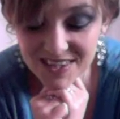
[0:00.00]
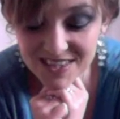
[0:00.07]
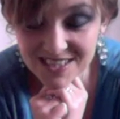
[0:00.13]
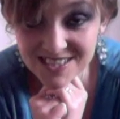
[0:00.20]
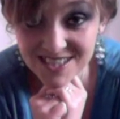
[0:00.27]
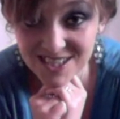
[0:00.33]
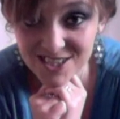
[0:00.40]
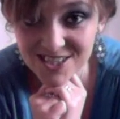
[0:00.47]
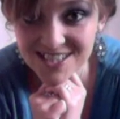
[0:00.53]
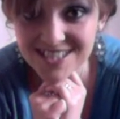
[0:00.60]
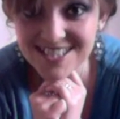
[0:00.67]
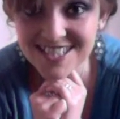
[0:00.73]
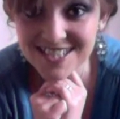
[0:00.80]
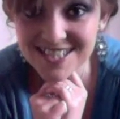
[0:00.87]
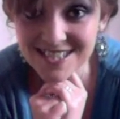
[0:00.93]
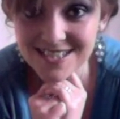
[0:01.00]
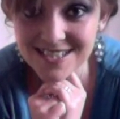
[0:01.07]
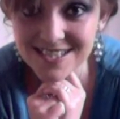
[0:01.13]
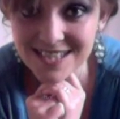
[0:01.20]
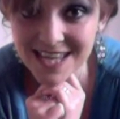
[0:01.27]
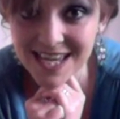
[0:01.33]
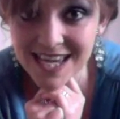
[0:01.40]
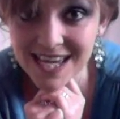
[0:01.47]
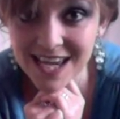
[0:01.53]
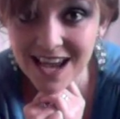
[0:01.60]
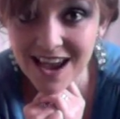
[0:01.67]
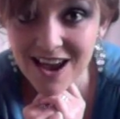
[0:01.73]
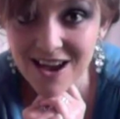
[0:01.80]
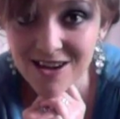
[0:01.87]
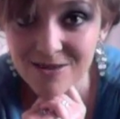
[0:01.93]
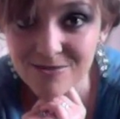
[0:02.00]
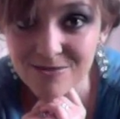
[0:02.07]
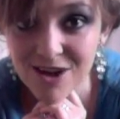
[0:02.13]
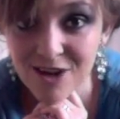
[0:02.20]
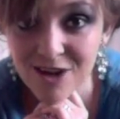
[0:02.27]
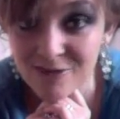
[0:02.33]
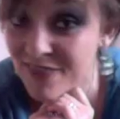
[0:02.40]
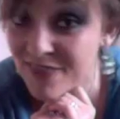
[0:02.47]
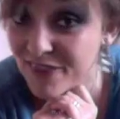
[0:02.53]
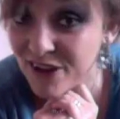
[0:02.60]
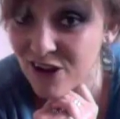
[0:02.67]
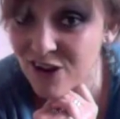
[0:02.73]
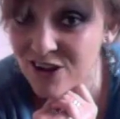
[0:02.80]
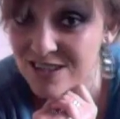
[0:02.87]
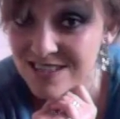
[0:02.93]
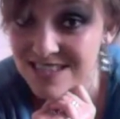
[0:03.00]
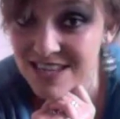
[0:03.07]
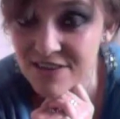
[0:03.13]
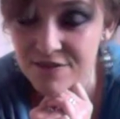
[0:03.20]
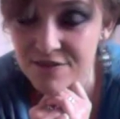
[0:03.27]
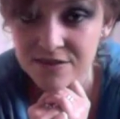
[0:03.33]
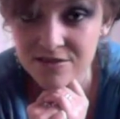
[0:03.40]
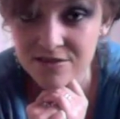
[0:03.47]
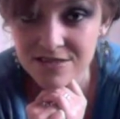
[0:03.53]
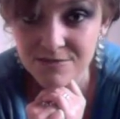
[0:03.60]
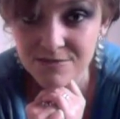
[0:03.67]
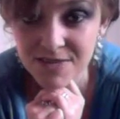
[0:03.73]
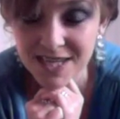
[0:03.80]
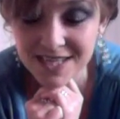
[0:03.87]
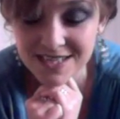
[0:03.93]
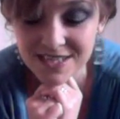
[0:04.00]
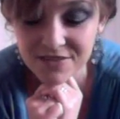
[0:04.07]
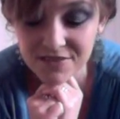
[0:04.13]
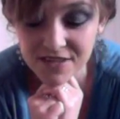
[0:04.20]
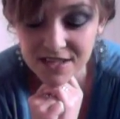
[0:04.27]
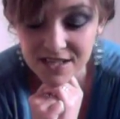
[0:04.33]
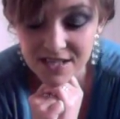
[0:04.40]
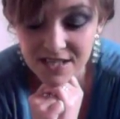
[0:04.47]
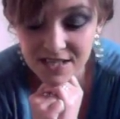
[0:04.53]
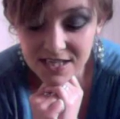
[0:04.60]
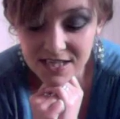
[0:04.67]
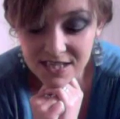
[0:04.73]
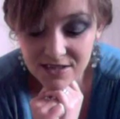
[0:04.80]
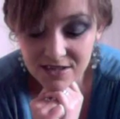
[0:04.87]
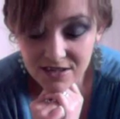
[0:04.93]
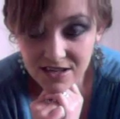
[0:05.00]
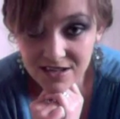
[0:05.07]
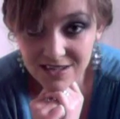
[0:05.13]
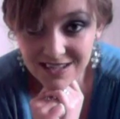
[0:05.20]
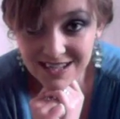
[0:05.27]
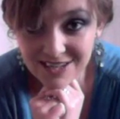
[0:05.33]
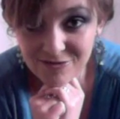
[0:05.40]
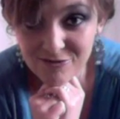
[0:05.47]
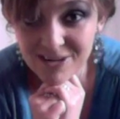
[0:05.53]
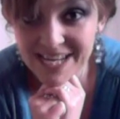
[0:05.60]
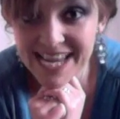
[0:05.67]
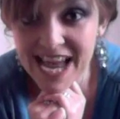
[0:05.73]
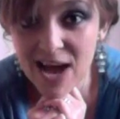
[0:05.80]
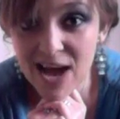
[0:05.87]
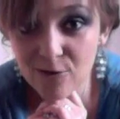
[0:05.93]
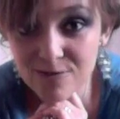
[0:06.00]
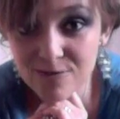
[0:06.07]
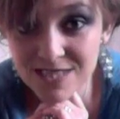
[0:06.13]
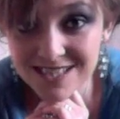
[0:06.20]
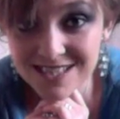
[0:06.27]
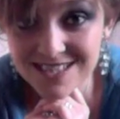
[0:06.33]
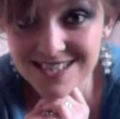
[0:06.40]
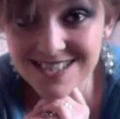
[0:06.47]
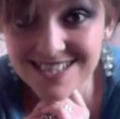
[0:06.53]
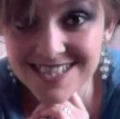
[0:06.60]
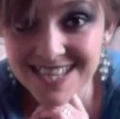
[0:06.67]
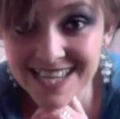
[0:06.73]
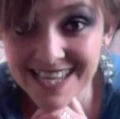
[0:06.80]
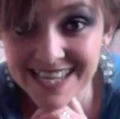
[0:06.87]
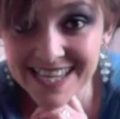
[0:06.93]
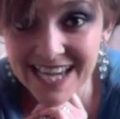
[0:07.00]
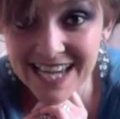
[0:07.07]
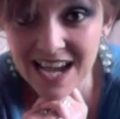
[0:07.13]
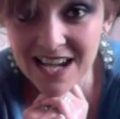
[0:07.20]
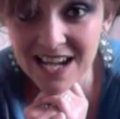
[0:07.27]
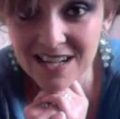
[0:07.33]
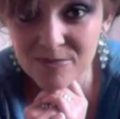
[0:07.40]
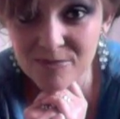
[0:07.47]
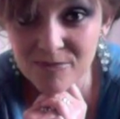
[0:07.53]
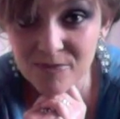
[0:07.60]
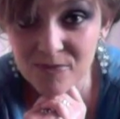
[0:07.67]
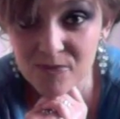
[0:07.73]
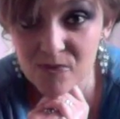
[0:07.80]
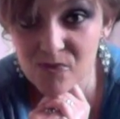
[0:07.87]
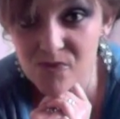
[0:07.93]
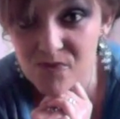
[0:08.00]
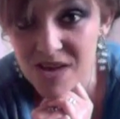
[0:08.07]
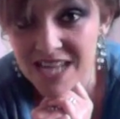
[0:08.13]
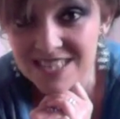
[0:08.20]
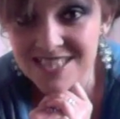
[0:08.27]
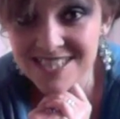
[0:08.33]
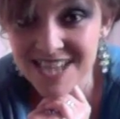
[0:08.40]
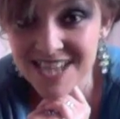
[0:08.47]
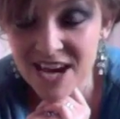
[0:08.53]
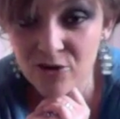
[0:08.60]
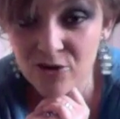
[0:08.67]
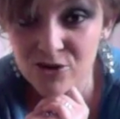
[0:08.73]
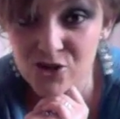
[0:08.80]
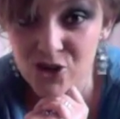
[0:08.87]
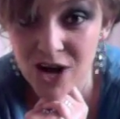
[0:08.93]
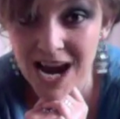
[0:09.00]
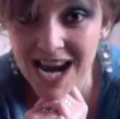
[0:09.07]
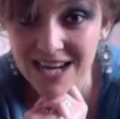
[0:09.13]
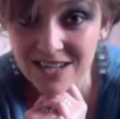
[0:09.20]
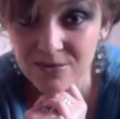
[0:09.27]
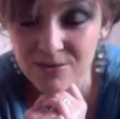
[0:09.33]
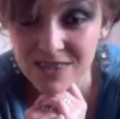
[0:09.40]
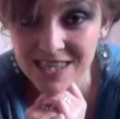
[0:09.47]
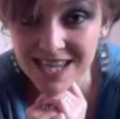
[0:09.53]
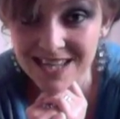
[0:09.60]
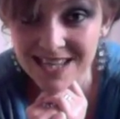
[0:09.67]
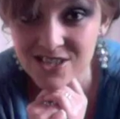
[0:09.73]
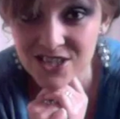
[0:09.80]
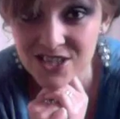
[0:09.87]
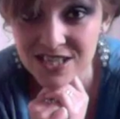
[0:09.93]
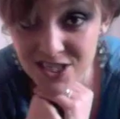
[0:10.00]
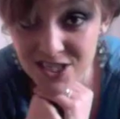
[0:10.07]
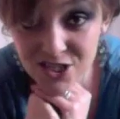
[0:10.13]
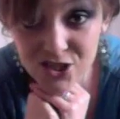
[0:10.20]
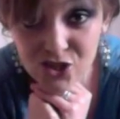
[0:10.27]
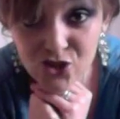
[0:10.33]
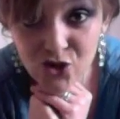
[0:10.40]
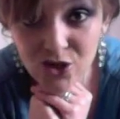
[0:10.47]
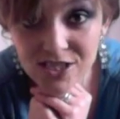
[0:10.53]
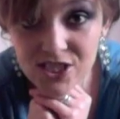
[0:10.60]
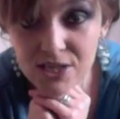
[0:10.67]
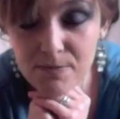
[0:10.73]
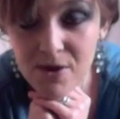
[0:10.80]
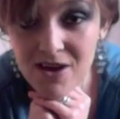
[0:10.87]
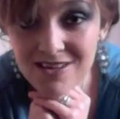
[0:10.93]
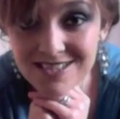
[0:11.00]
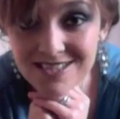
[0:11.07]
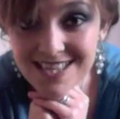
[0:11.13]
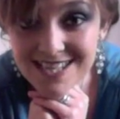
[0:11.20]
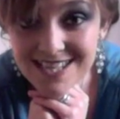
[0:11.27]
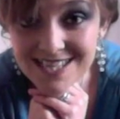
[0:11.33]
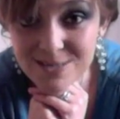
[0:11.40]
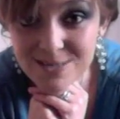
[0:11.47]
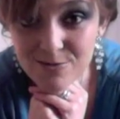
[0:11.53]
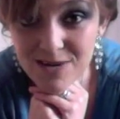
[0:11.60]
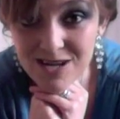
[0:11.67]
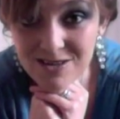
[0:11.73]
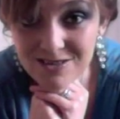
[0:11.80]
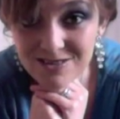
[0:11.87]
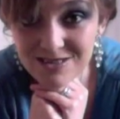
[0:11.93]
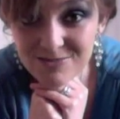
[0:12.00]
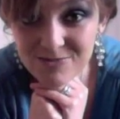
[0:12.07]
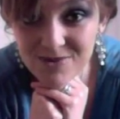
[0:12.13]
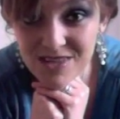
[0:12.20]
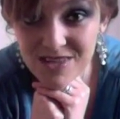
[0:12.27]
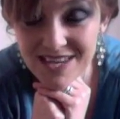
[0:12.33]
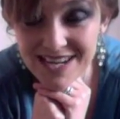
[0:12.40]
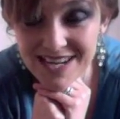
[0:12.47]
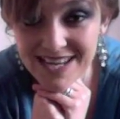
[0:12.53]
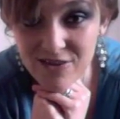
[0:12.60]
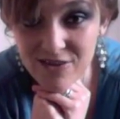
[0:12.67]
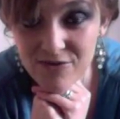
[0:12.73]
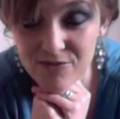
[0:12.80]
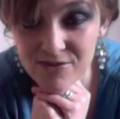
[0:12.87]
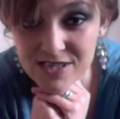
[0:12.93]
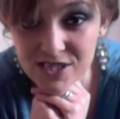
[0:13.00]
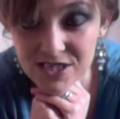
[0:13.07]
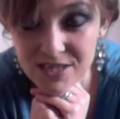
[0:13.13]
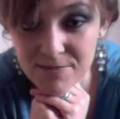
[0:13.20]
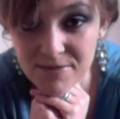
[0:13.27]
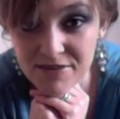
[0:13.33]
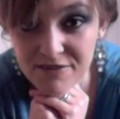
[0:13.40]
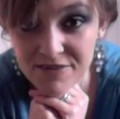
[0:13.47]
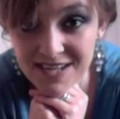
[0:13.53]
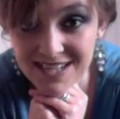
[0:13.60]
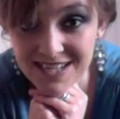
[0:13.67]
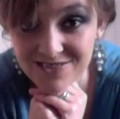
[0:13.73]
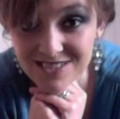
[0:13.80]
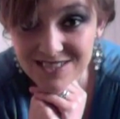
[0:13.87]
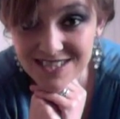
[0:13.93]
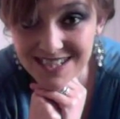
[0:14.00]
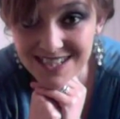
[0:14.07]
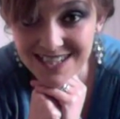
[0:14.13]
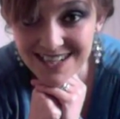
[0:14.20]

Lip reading: such consistency around the cards. It feels to me as if it really helps us to see and stay on track with the energies. An astrology part to this as well, and the link of which can be found